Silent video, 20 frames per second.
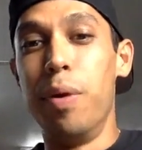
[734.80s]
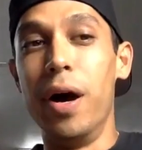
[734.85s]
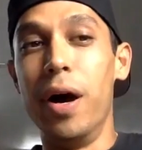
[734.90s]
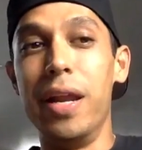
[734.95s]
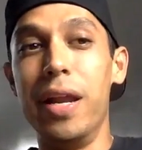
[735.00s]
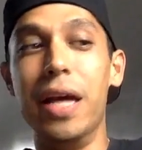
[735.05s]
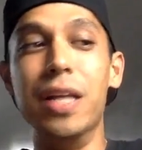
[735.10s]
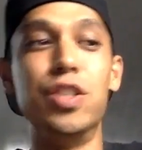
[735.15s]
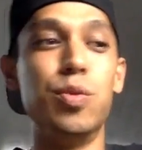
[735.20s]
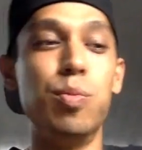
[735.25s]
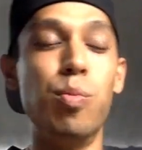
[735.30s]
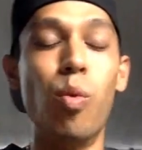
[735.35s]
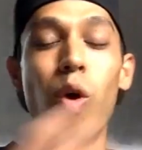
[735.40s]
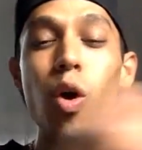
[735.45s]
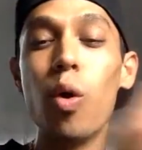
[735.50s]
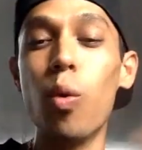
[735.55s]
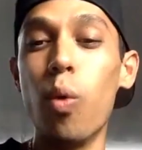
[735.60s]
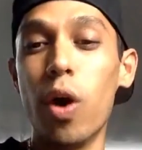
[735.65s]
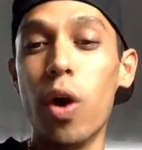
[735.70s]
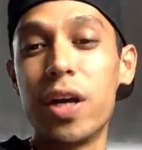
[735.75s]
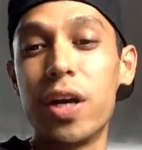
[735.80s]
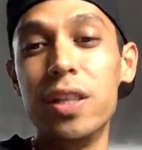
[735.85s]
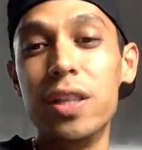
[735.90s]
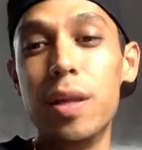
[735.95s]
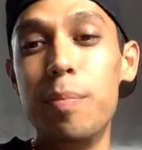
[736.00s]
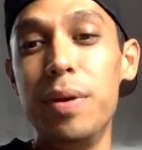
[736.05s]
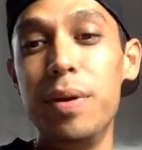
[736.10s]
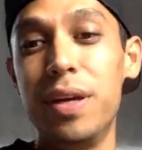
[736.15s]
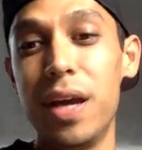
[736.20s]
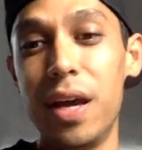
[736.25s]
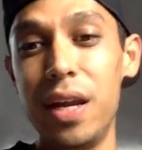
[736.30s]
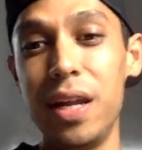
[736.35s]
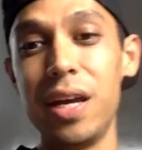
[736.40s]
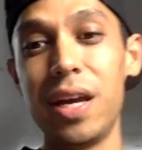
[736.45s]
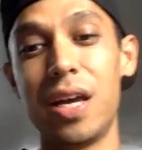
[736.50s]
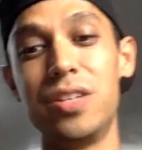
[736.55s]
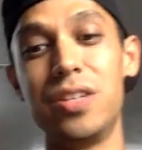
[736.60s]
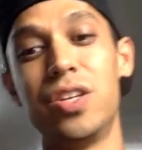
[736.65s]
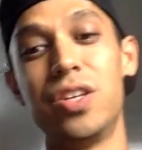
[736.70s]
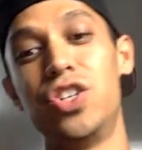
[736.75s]
but it's more work in the
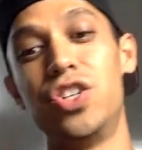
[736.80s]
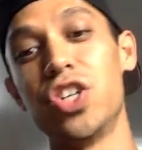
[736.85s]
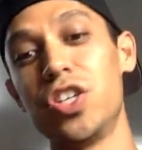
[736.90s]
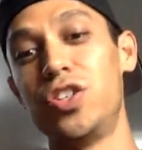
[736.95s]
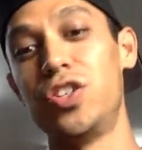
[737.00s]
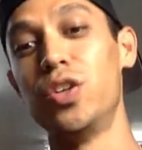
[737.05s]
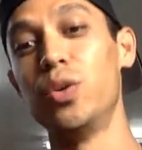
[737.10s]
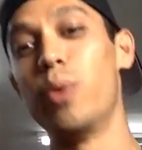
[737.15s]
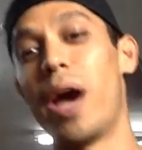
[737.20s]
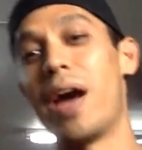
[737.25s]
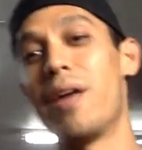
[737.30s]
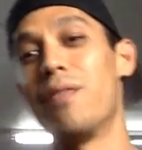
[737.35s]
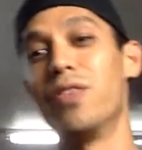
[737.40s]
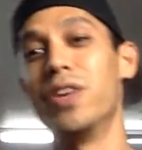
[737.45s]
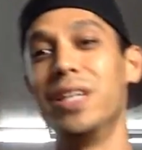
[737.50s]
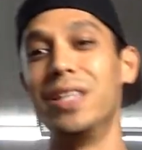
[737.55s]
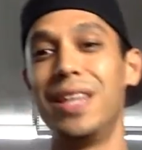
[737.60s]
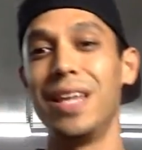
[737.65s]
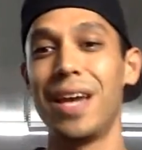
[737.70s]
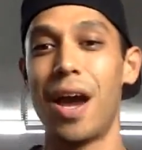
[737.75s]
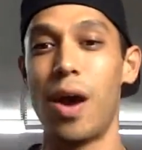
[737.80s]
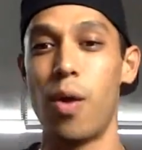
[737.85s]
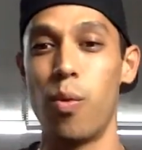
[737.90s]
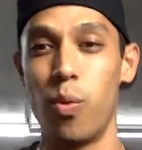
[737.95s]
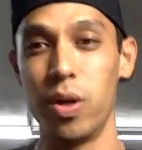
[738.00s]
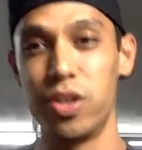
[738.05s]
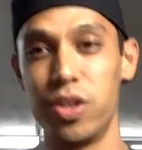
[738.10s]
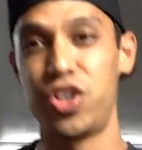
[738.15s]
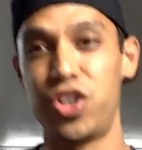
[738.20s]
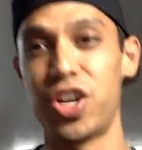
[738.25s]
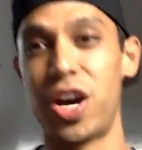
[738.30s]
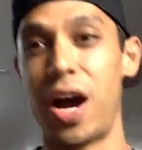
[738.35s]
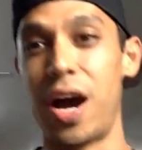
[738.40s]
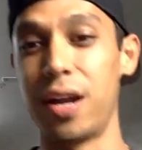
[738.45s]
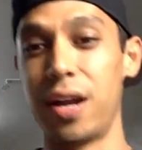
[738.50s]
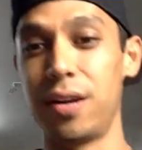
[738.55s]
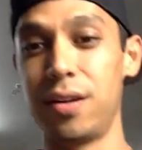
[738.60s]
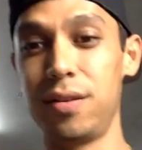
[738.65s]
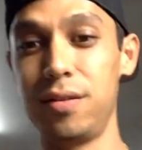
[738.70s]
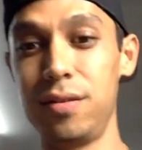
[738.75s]
beginning, is to just do everything at one shot.
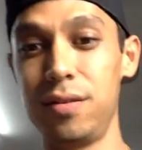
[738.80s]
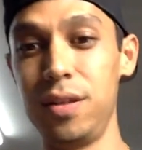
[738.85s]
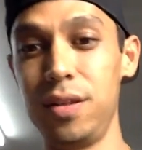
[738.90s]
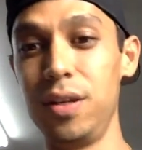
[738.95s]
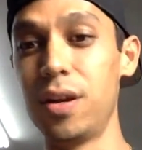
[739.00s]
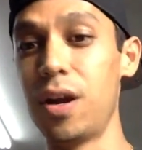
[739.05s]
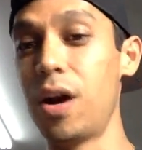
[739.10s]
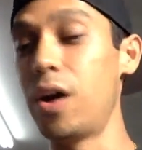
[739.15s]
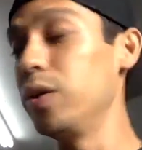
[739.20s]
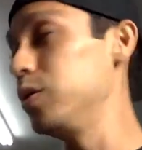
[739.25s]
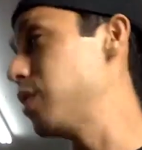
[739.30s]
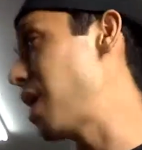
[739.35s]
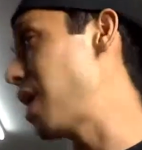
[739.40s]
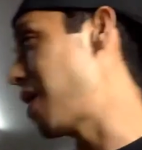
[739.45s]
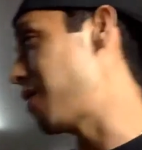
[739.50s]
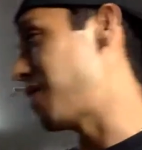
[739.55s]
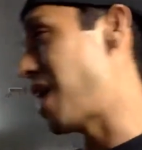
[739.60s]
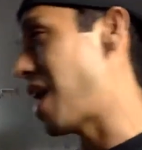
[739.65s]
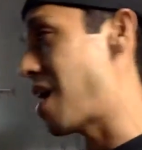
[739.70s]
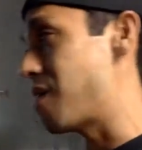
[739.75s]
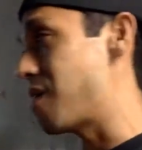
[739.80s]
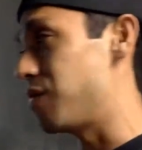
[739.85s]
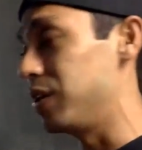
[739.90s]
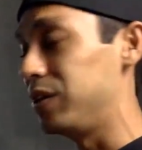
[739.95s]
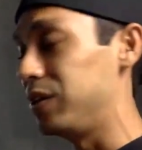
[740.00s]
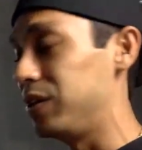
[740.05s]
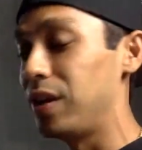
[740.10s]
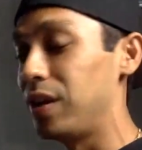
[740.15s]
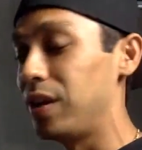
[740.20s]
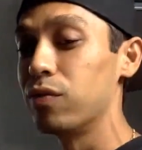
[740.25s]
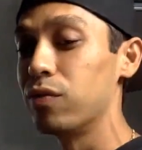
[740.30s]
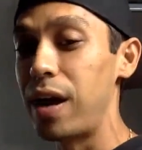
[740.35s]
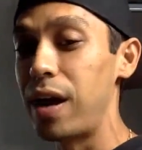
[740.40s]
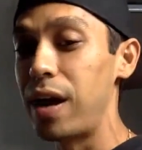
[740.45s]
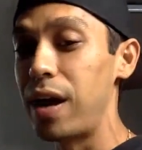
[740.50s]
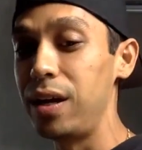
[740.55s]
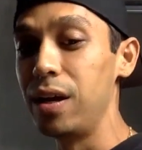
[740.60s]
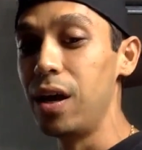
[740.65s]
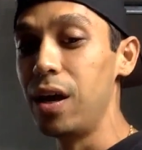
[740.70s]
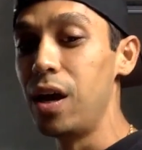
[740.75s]
You know, you have everything
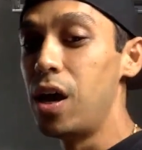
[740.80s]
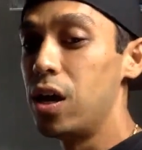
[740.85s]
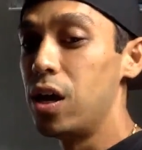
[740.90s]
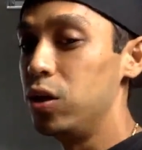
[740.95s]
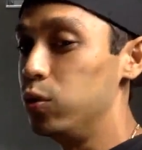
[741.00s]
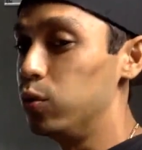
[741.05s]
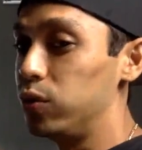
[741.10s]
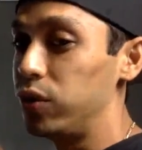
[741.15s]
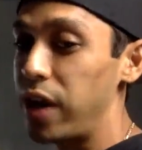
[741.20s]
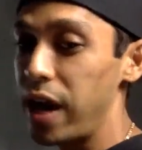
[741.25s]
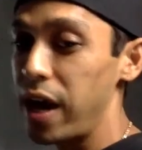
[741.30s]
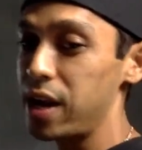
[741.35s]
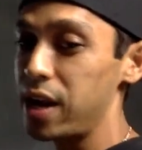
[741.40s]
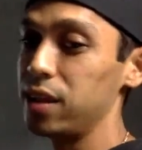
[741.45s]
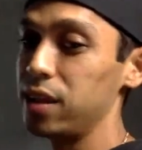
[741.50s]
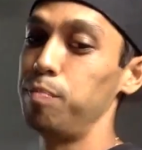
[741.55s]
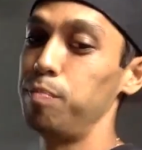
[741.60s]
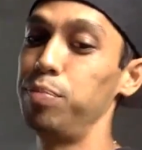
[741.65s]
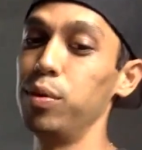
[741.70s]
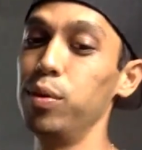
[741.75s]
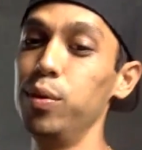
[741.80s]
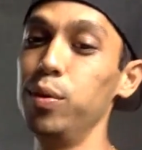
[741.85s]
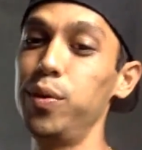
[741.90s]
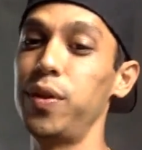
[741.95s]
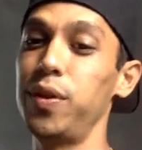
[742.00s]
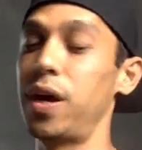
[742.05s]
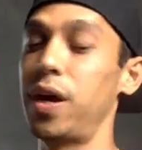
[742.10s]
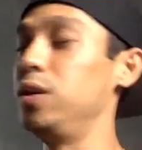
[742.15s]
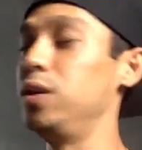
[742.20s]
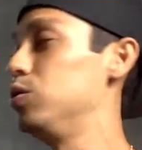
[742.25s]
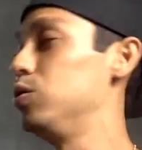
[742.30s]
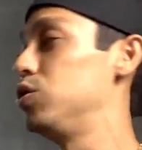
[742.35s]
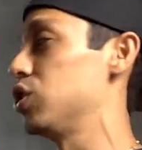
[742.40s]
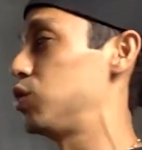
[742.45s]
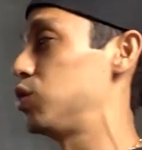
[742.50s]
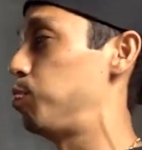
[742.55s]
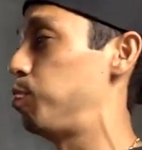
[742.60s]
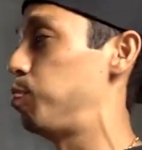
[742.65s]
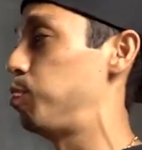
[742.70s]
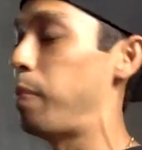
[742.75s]
ready. You get in the booth and you just
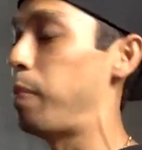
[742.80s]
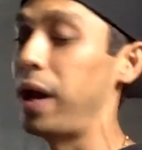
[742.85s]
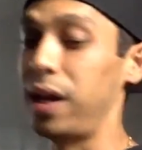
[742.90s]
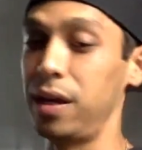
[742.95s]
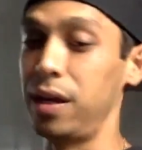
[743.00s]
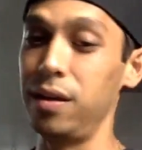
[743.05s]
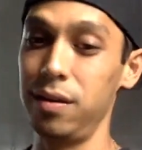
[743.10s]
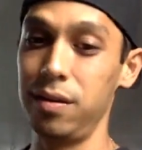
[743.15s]
paint.